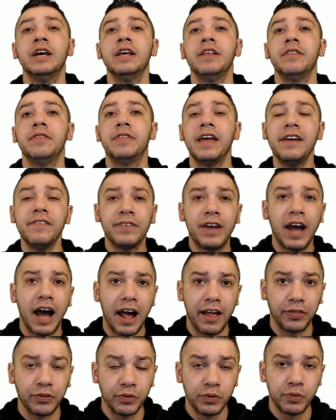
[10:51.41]
They've
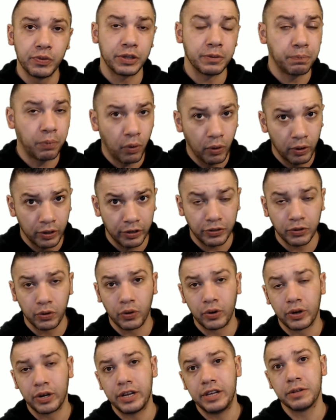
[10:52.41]
gone through with the Port
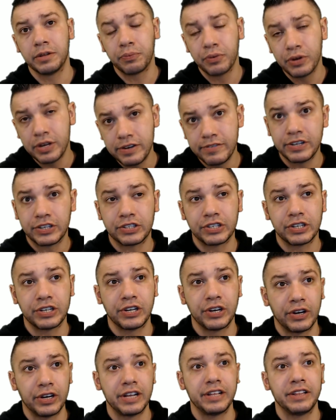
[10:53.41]
Authority and the previous security,